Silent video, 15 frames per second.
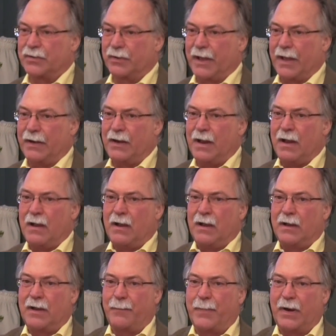So again,
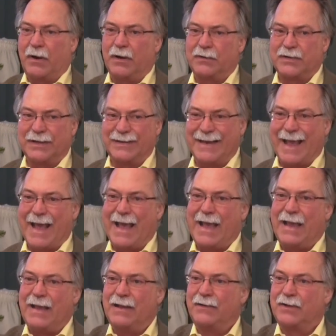comparing
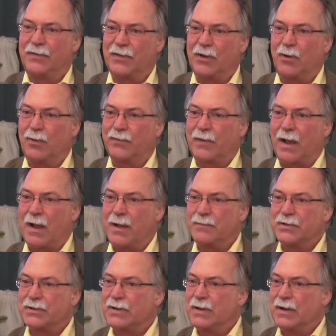today to the old times,